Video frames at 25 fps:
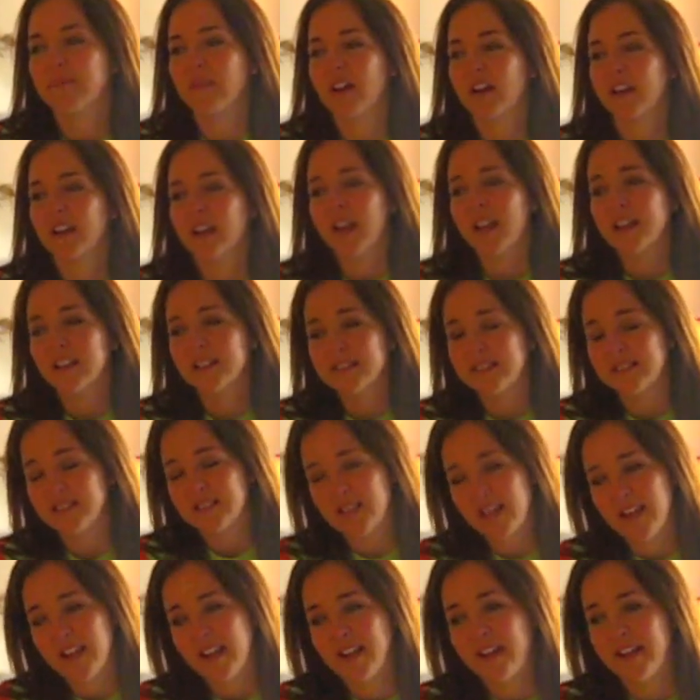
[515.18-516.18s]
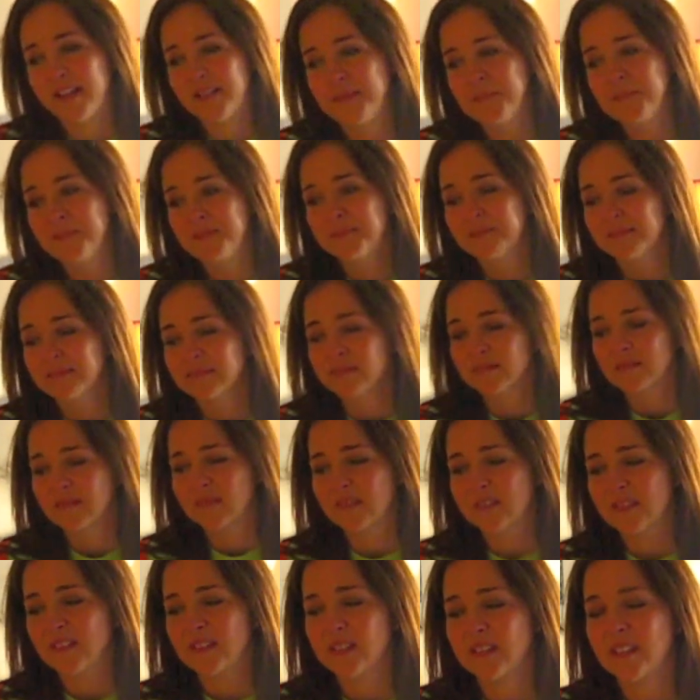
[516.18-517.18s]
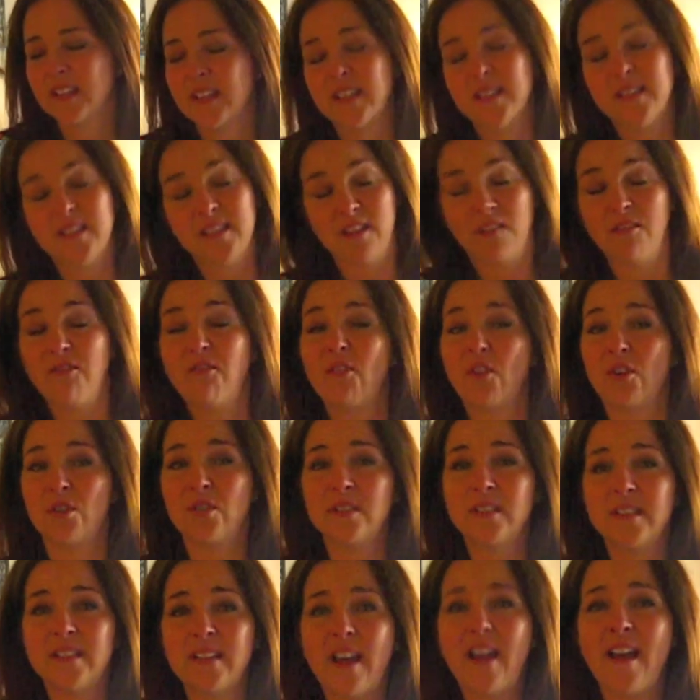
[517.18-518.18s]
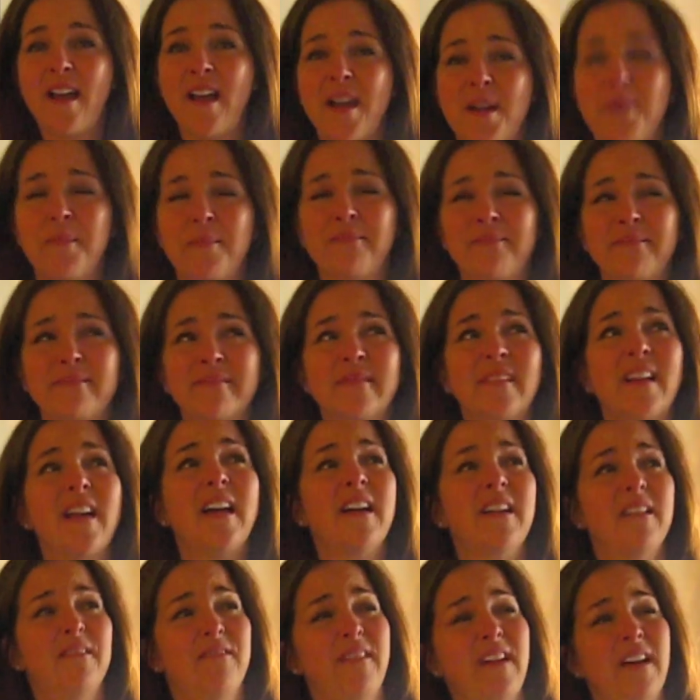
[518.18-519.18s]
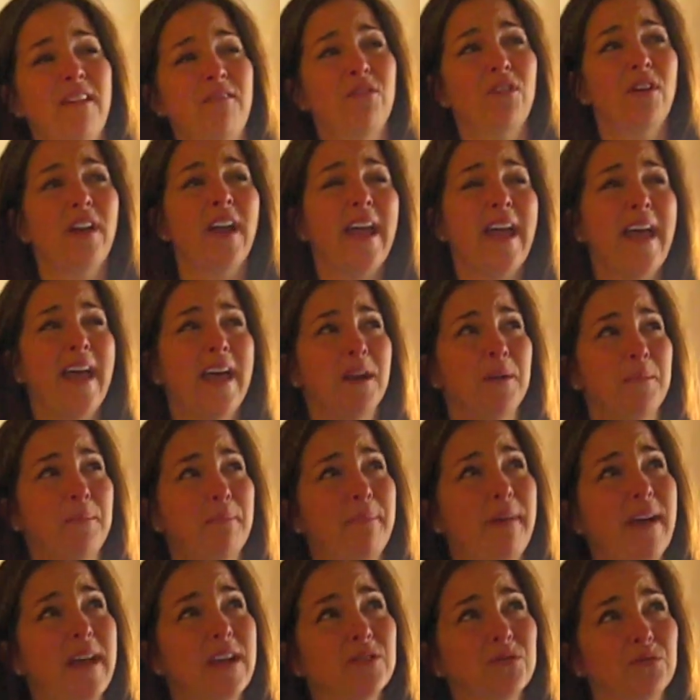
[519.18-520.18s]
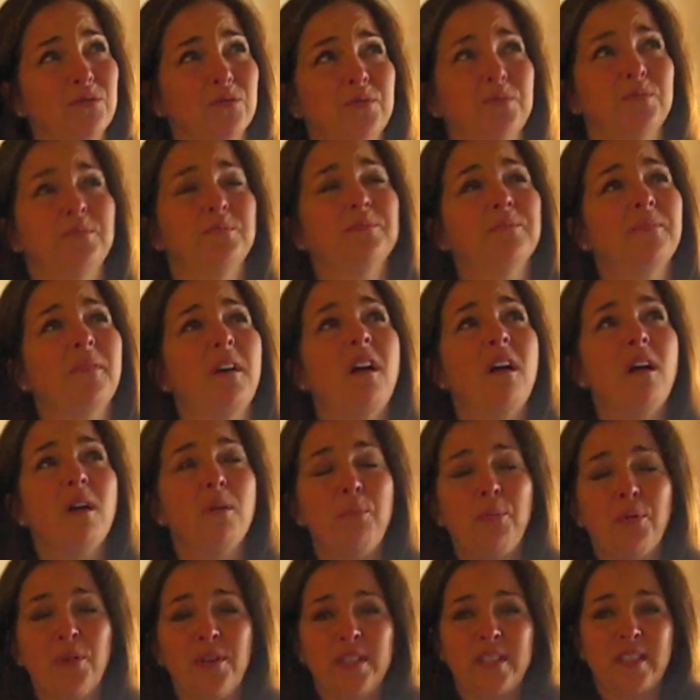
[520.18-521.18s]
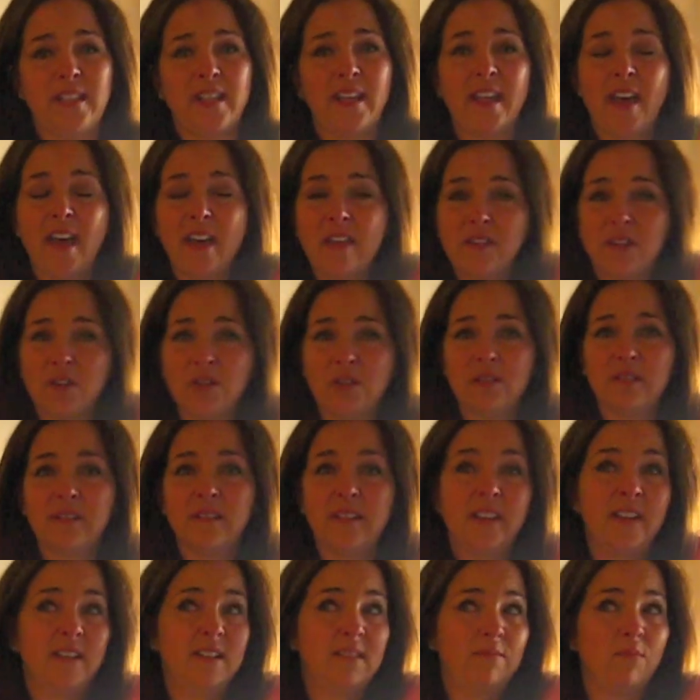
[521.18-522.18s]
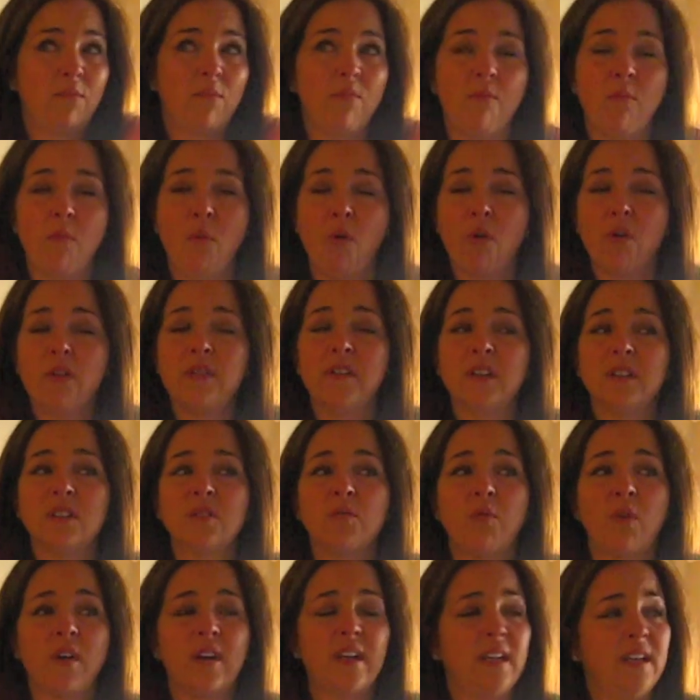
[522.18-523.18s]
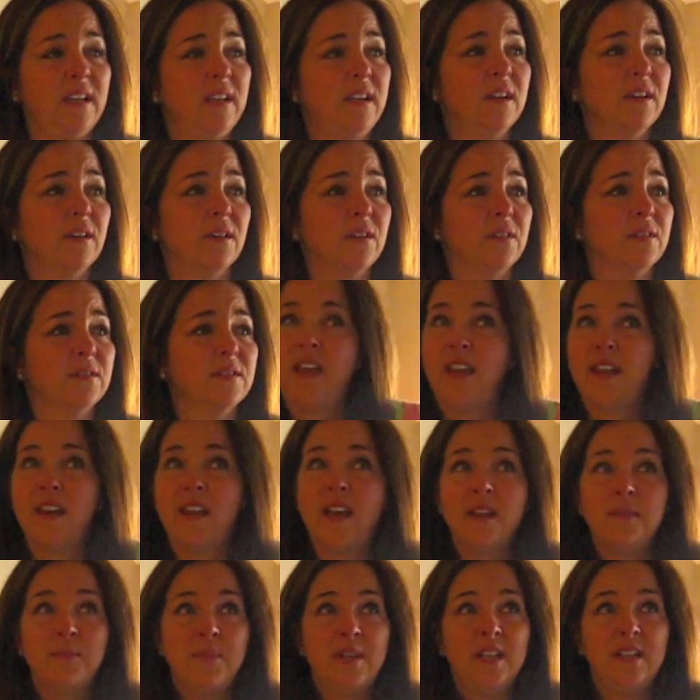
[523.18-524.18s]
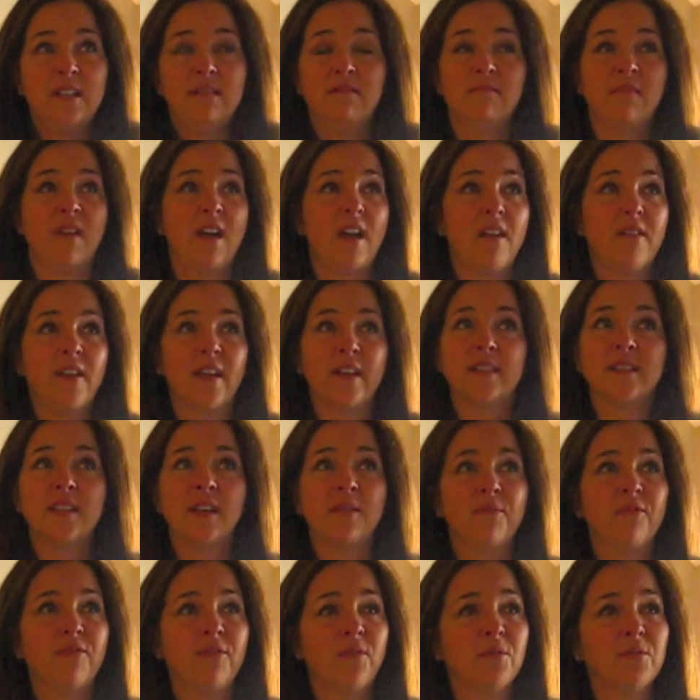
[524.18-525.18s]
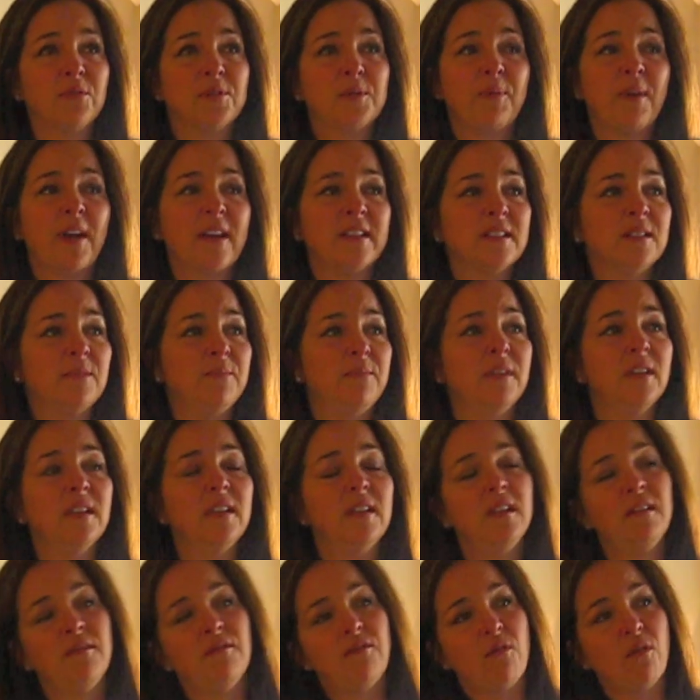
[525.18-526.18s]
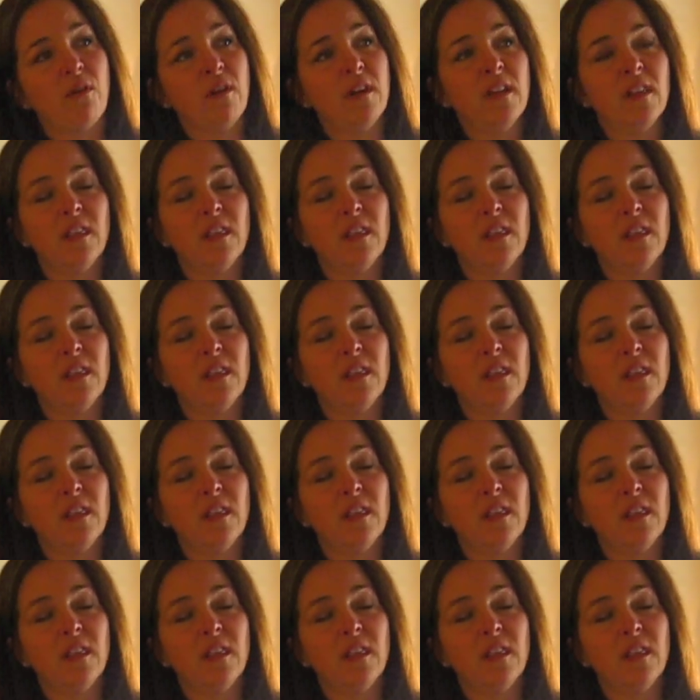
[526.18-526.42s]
I gotta say, it's the first time I've ever had a bedroom all put together in more than 20 years. And I mean, I accept full responsibility for